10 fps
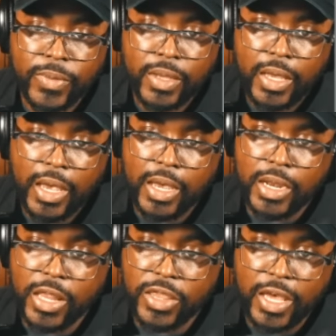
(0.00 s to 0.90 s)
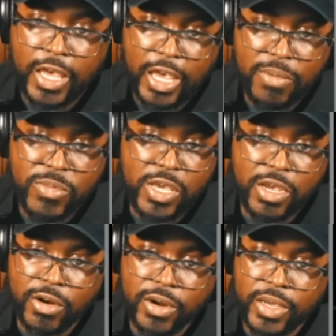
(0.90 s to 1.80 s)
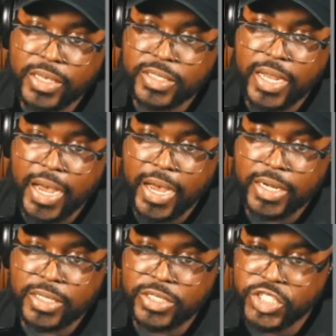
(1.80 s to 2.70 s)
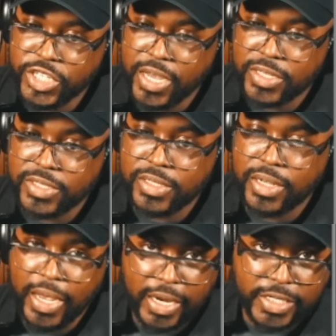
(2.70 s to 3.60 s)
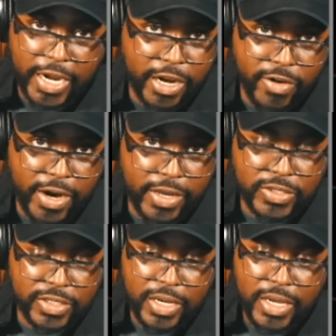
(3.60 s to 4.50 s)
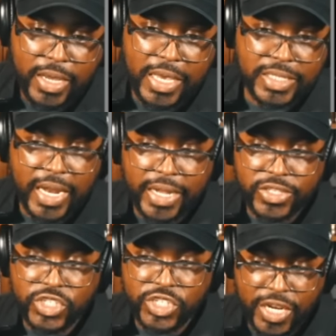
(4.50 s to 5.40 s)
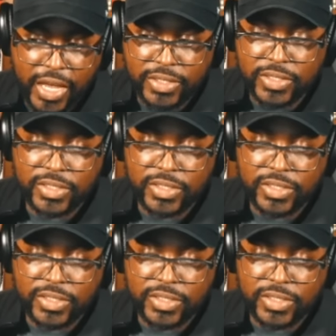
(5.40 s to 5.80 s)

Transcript: And the him here is not just Antichrist. It's not just,